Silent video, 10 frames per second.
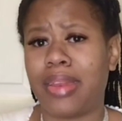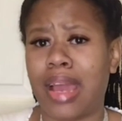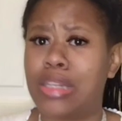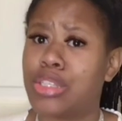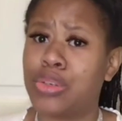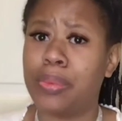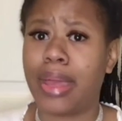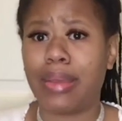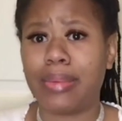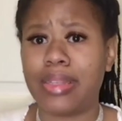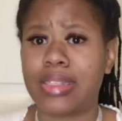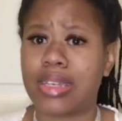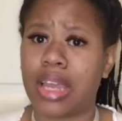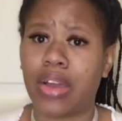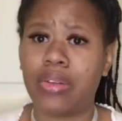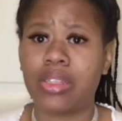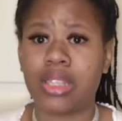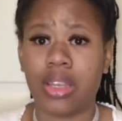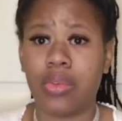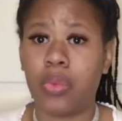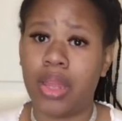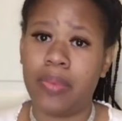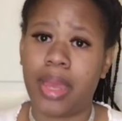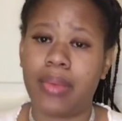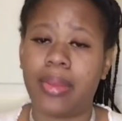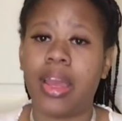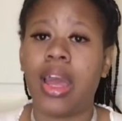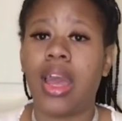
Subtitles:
not 2 babies, and they only seen 1 baby.